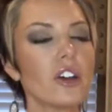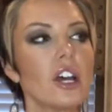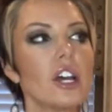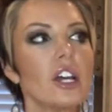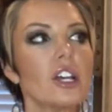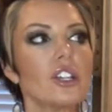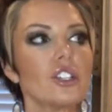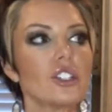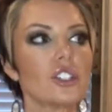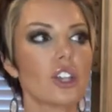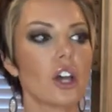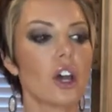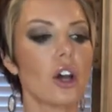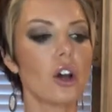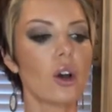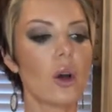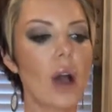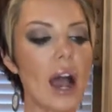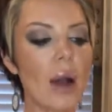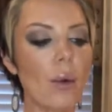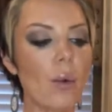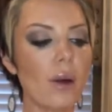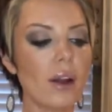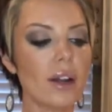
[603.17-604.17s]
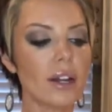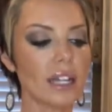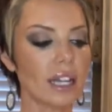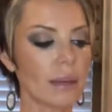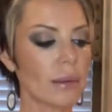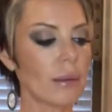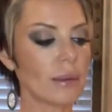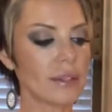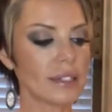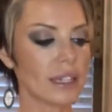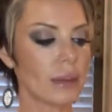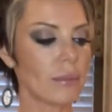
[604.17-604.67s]
So I wanted to come up
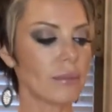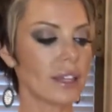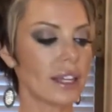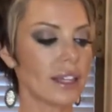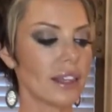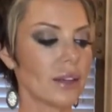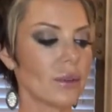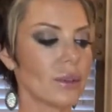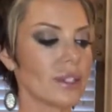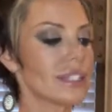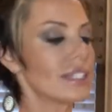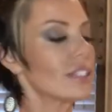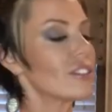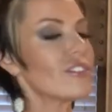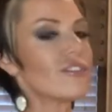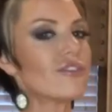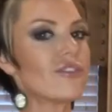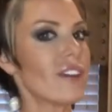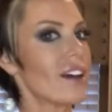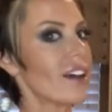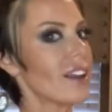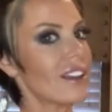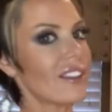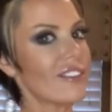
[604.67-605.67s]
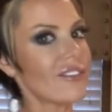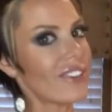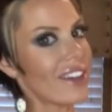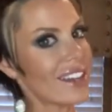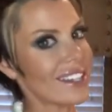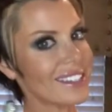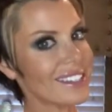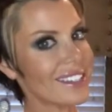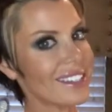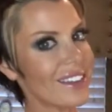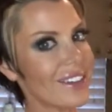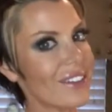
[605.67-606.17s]
with something that was still fun and
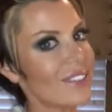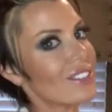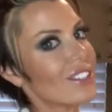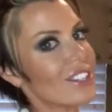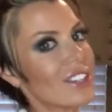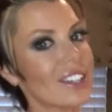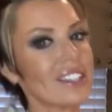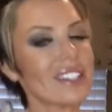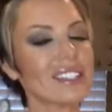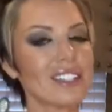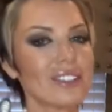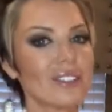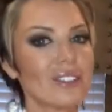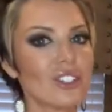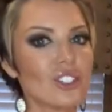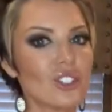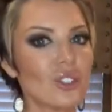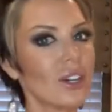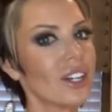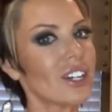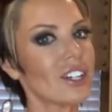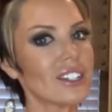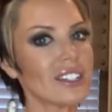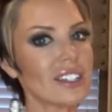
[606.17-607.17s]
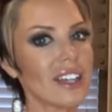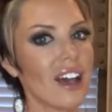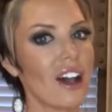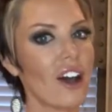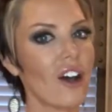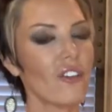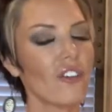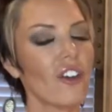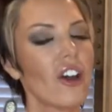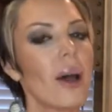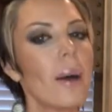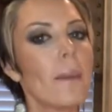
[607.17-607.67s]
festive, so you can still enjoy yourself,
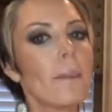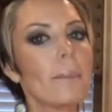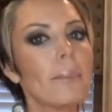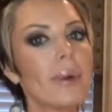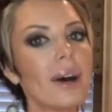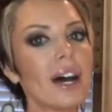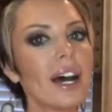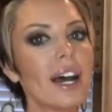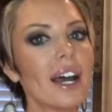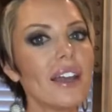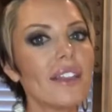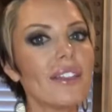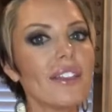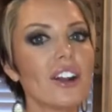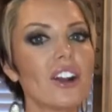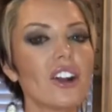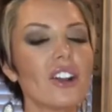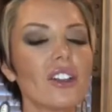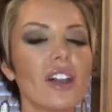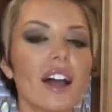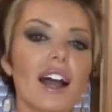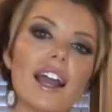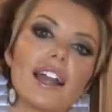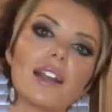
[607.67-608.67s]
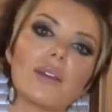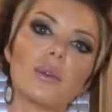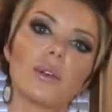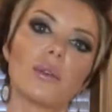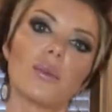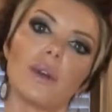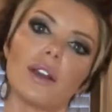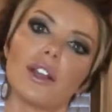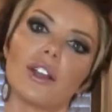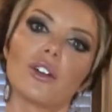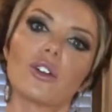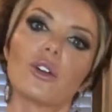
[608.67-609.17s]
but they're aligned with what
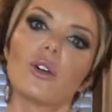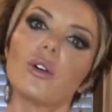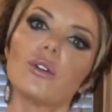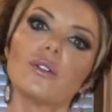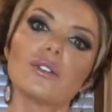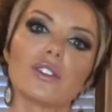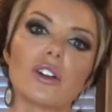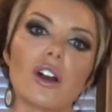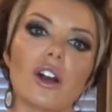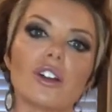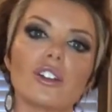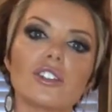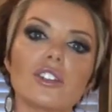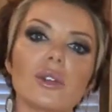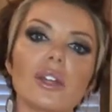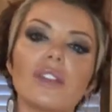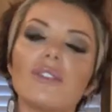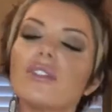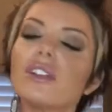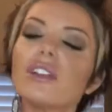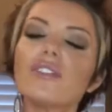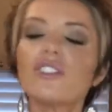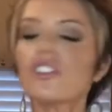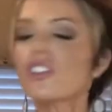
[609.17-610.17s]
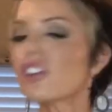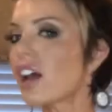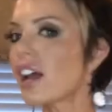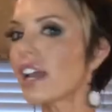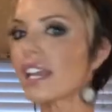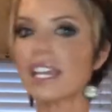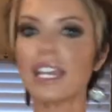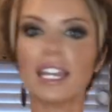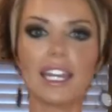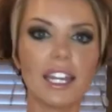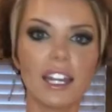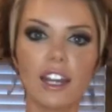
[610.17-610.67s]
your goals are. So even if you're not
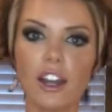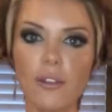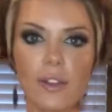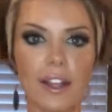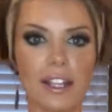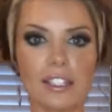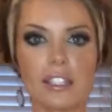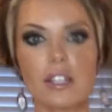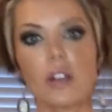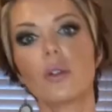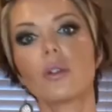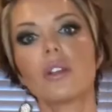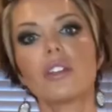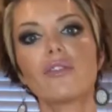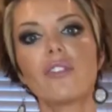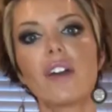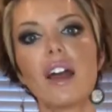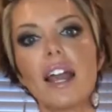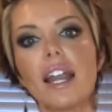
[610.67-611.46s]
keto, that's totally fine.